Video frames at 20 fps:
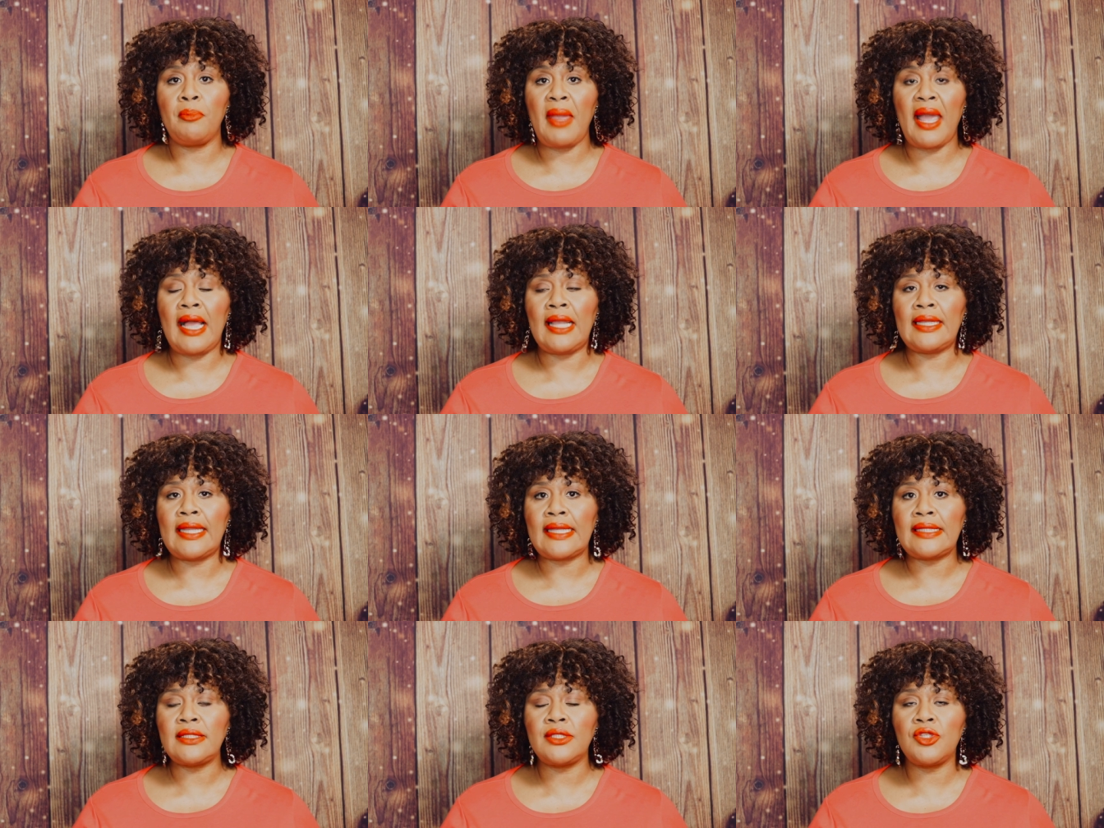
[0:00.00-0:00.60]

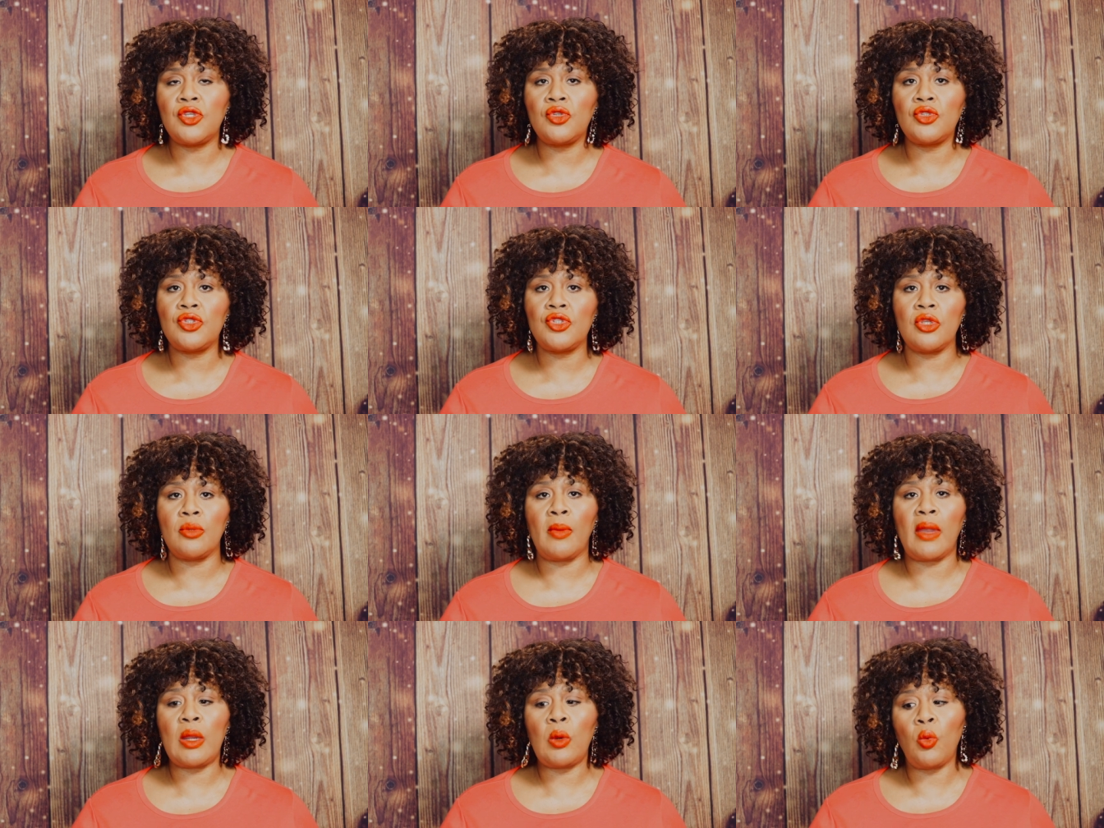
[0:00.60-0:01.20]
palette
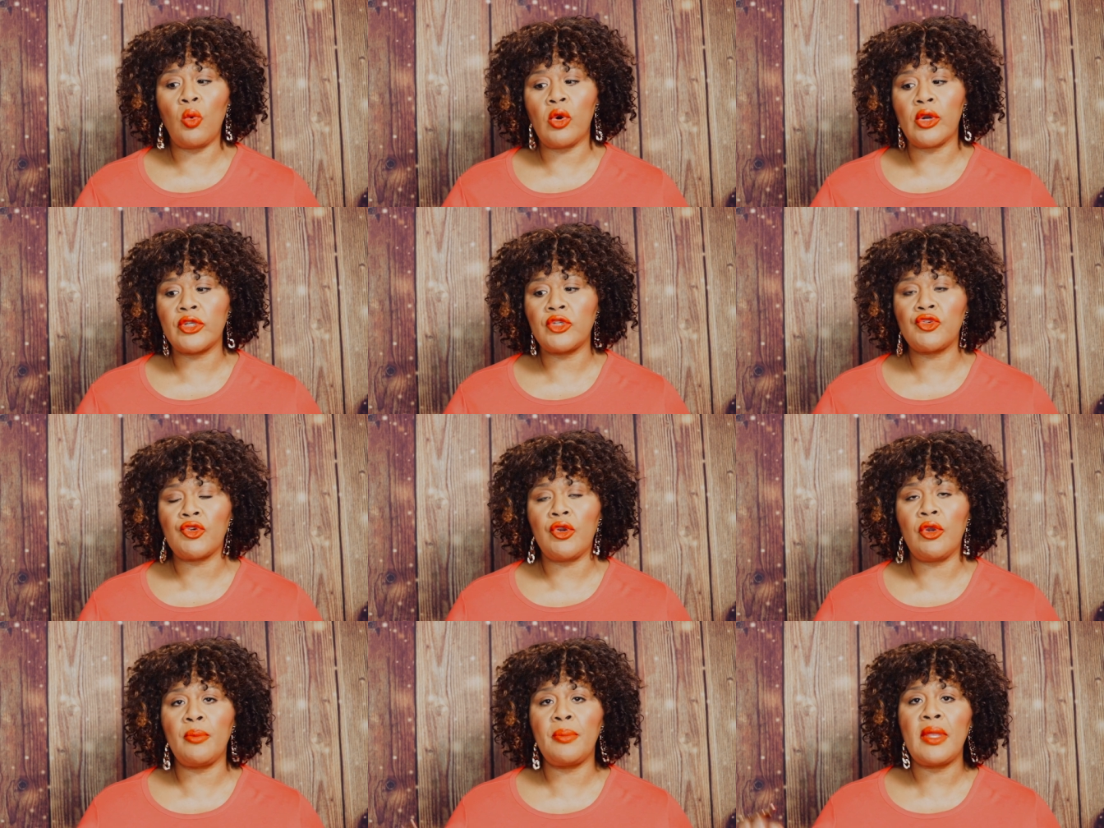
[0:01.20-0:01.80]
to my
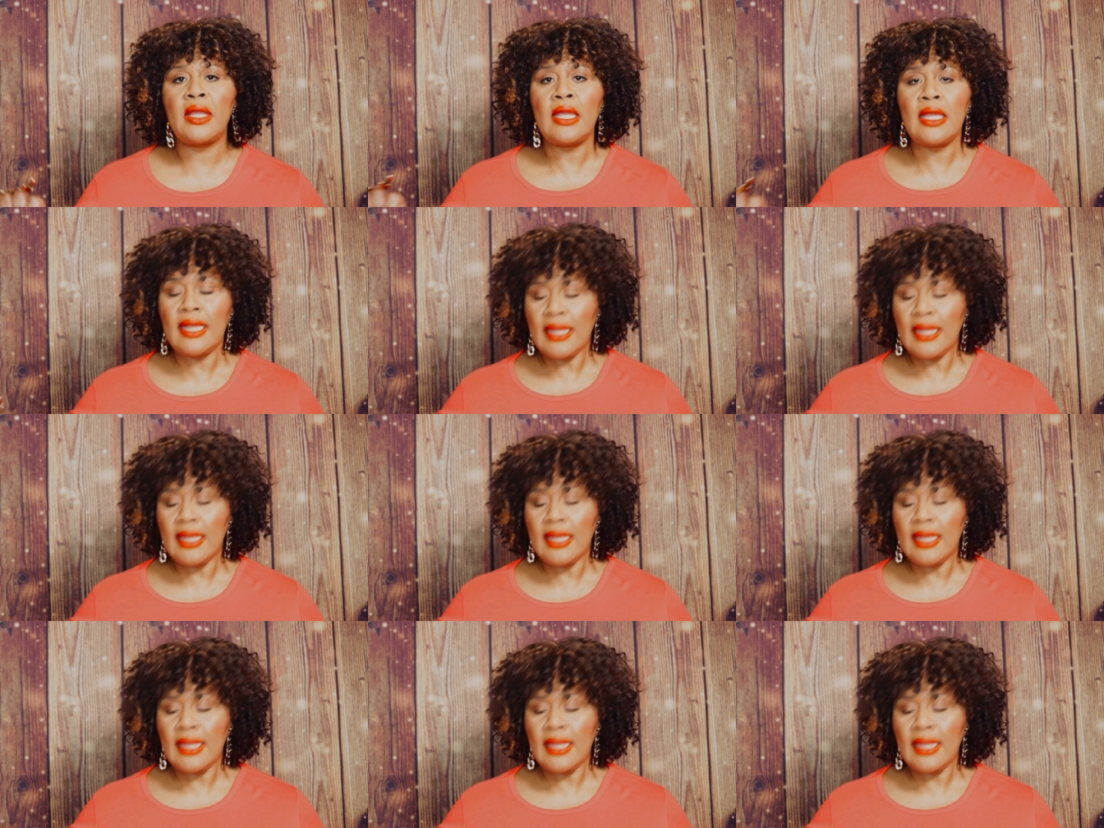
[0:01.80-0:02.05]
wardrobe.